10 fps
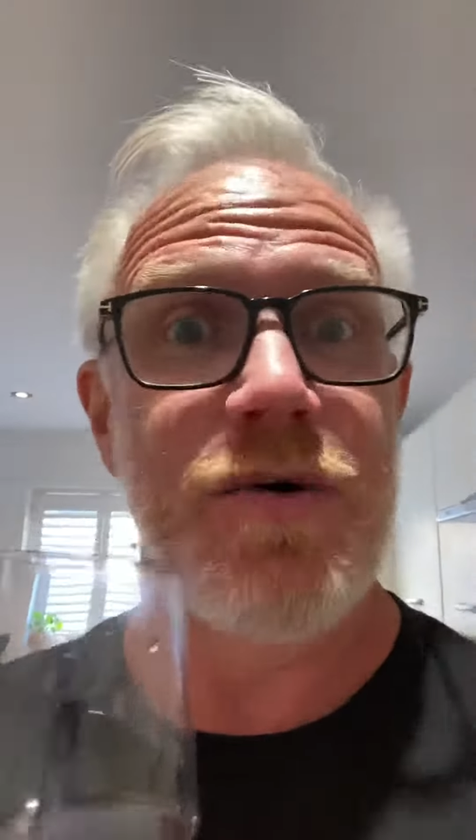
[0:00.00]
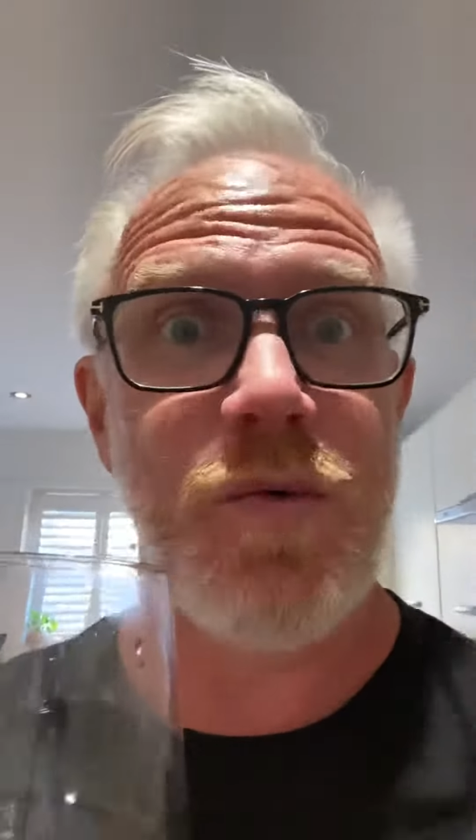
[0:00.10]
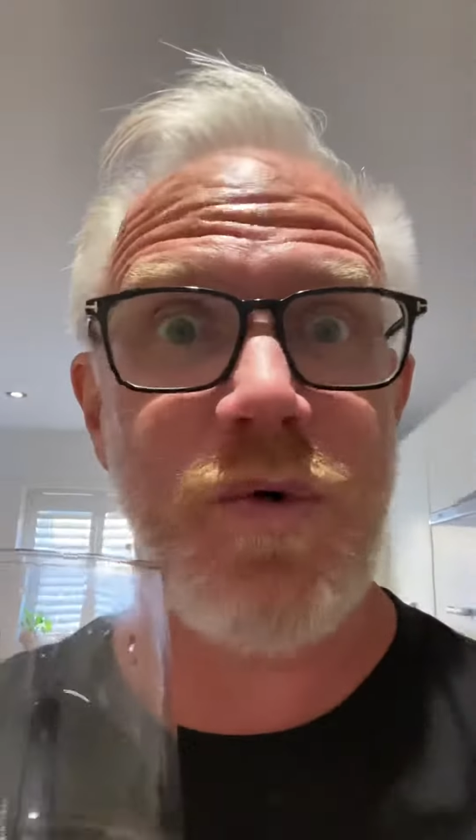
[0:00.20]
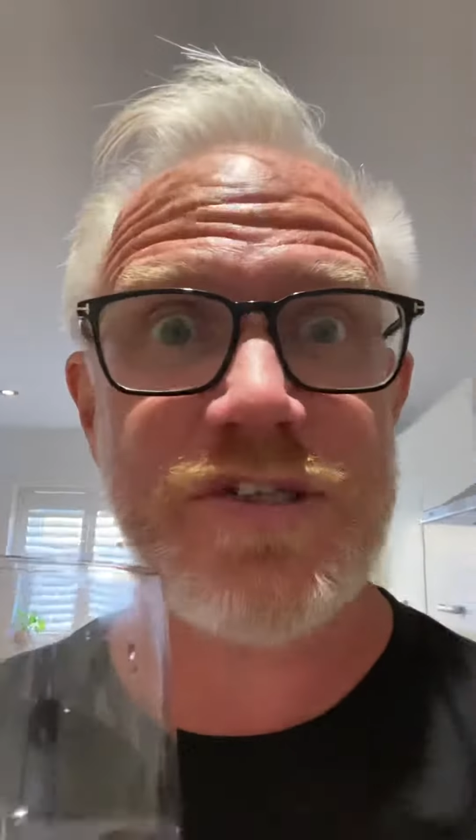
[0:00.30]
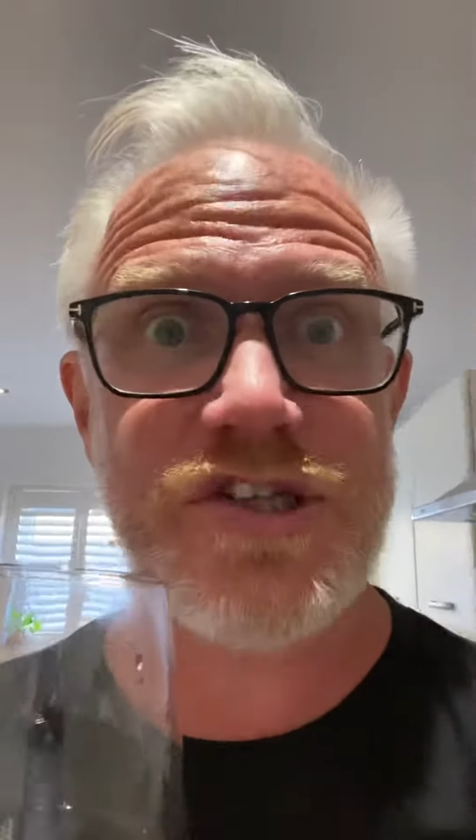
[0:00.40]

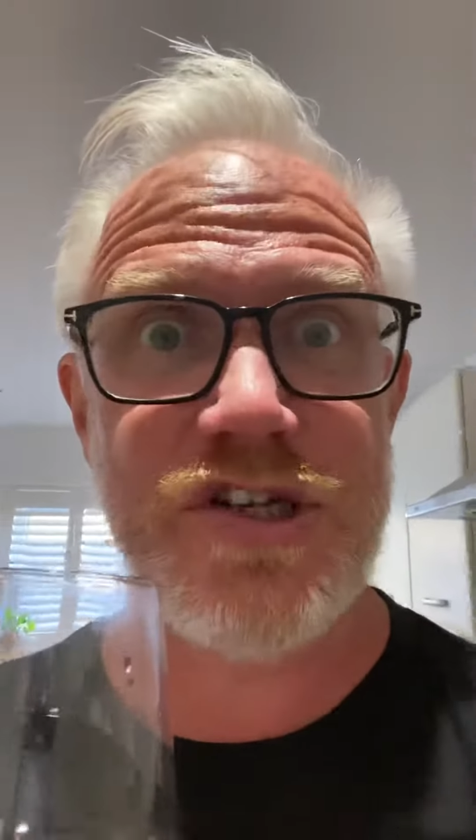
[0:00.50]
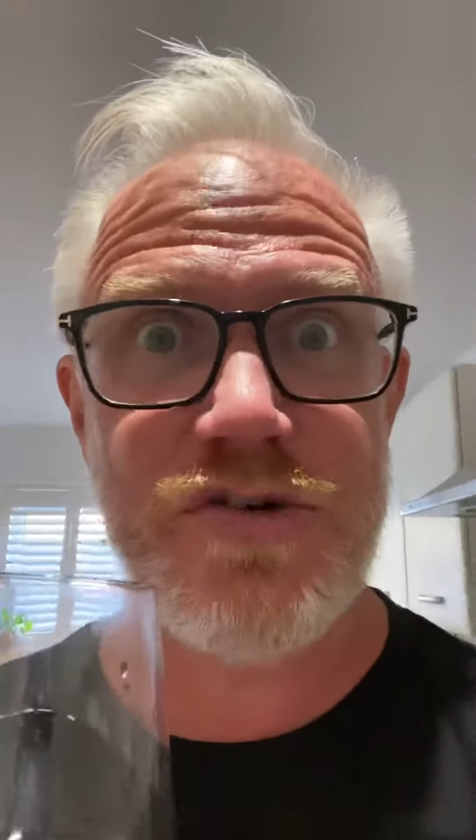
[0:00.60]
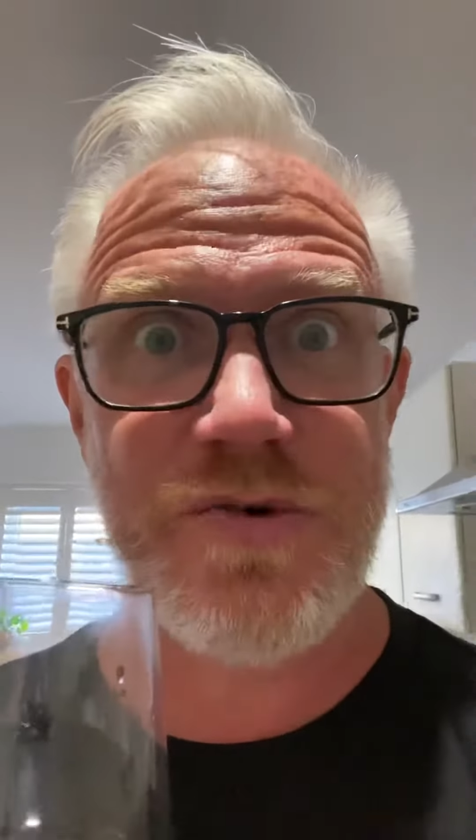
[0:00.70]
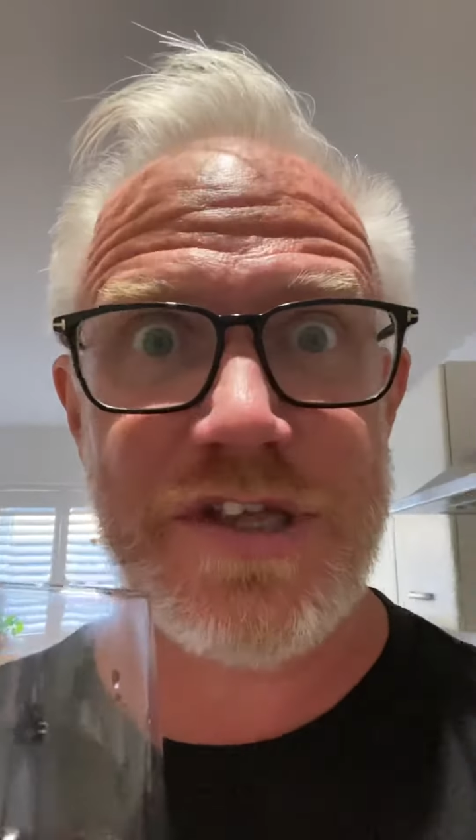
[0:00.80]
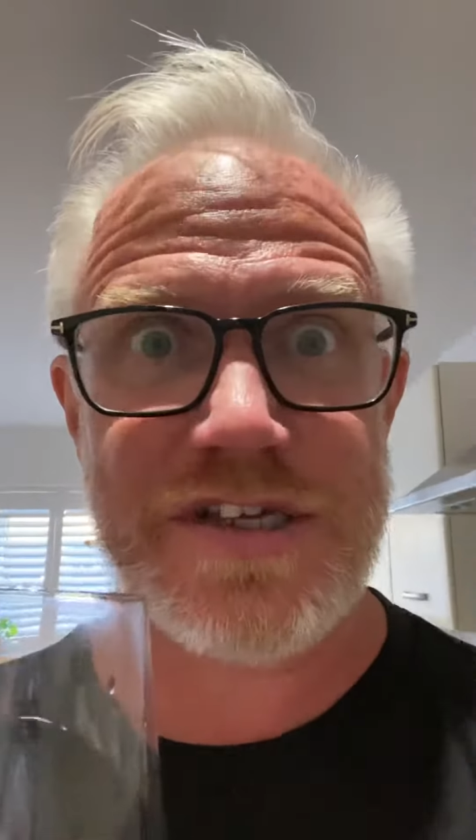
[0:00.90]
what to
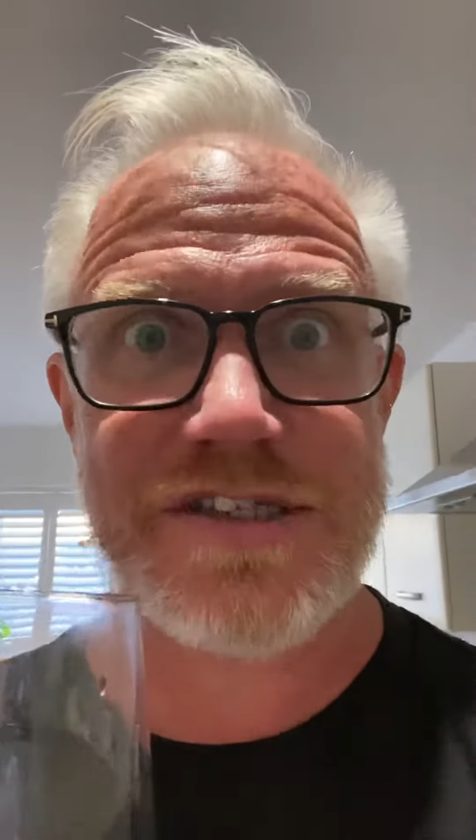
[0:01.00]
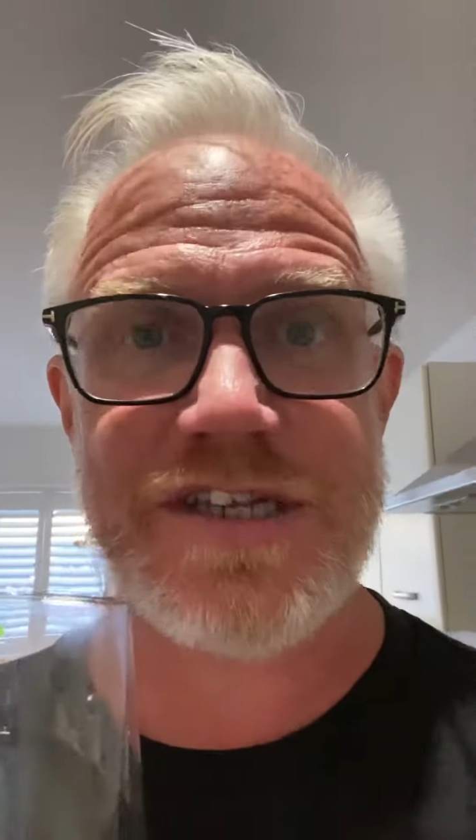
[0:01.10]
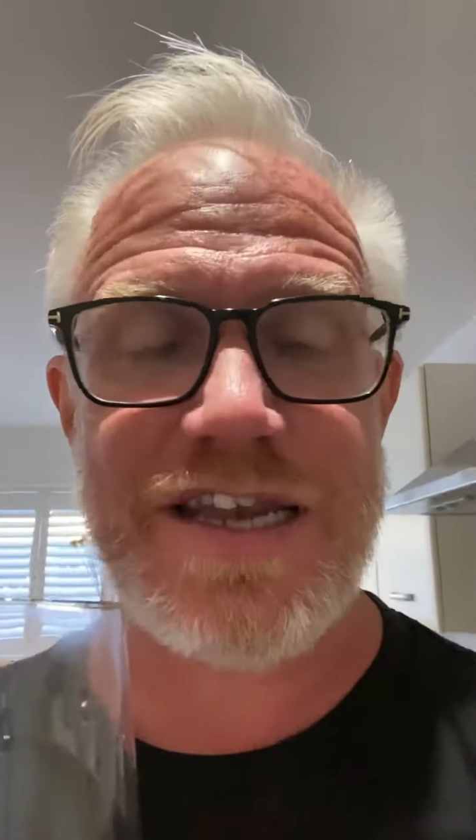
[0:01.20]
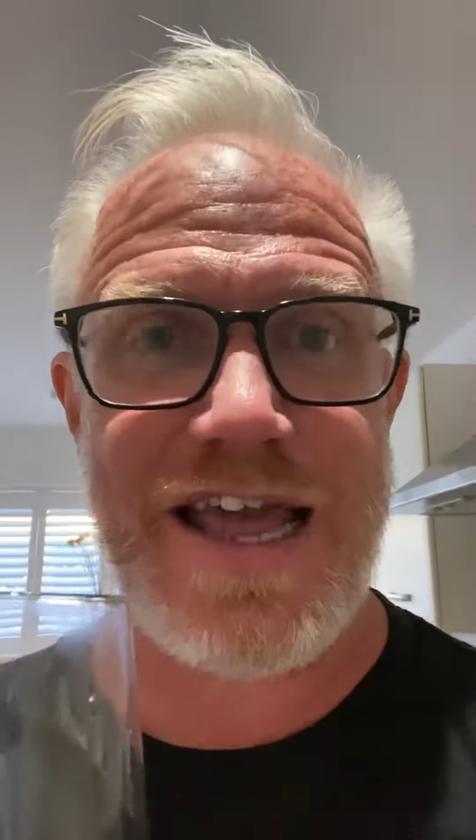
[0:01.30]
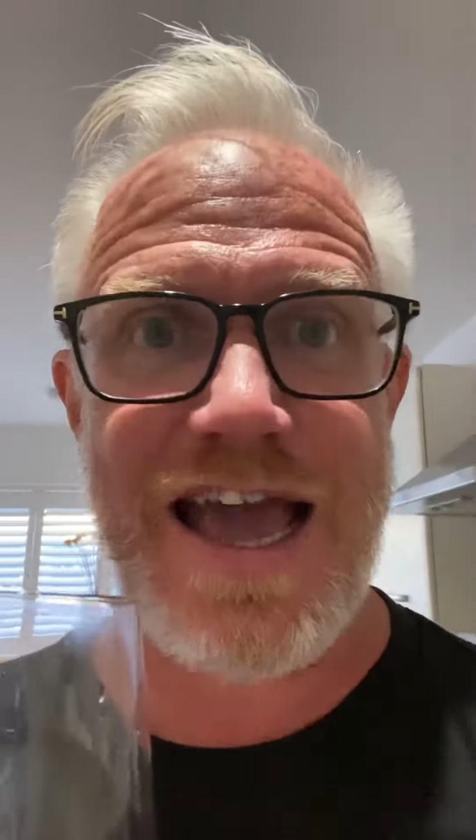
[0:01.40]
do with
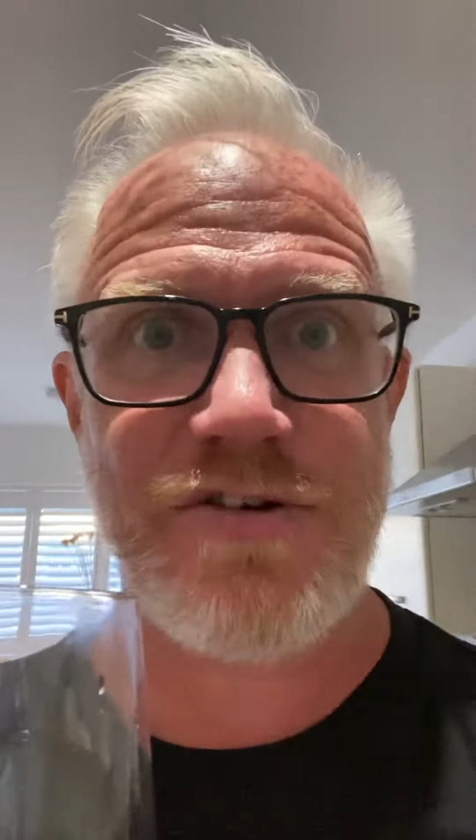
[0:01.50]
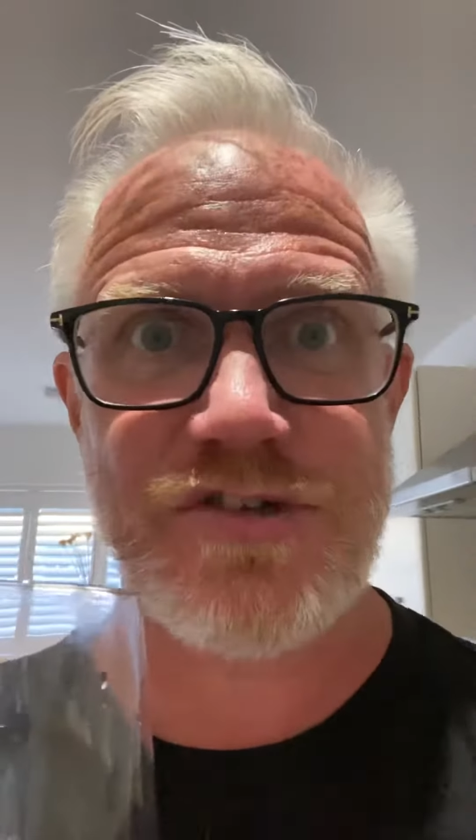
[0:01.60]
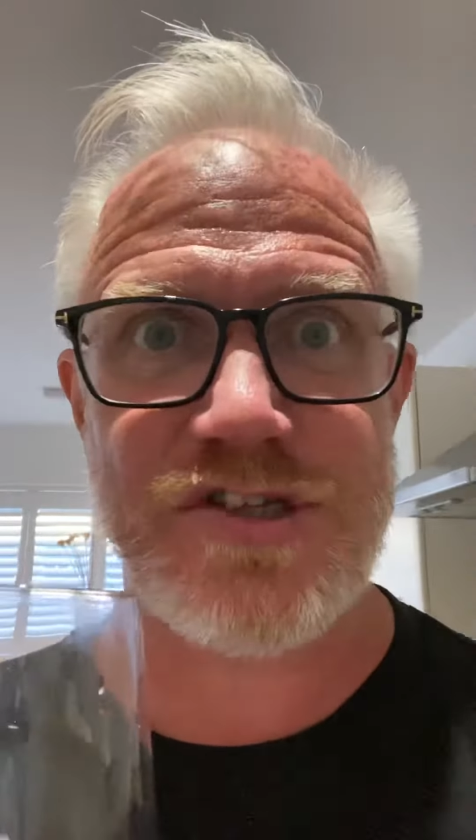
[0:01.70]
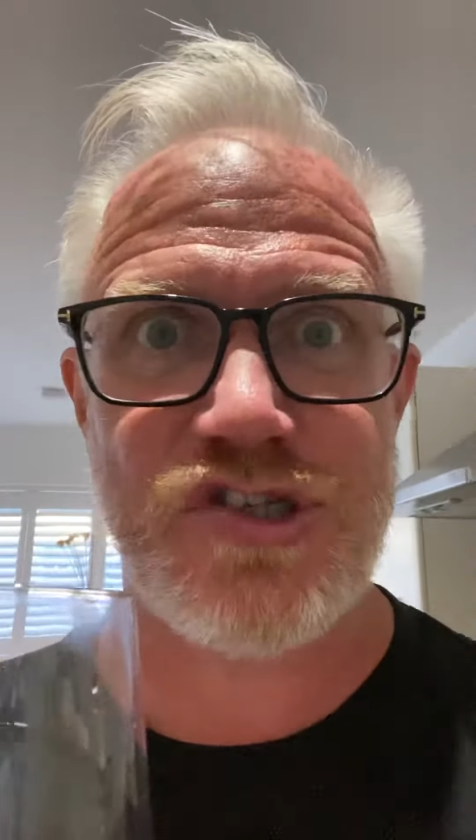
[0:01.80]
it and how to